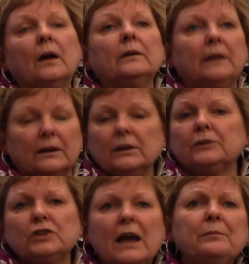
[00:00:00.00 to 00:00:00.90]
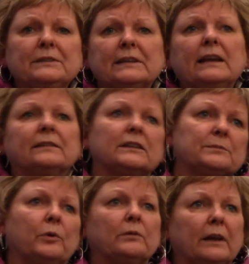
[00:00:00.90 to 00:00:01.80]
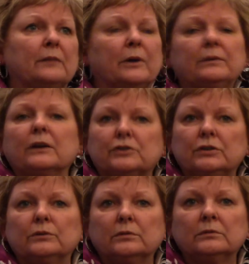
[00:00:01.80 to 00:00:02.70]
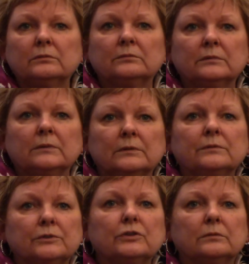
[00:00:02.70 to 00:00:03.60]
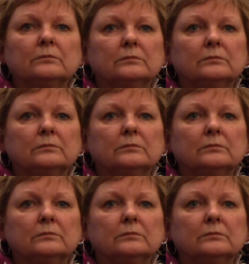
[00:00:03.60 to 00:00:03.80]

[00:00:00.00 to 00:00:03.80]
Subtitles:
Yeah. I would say at this point right about now, two. Two.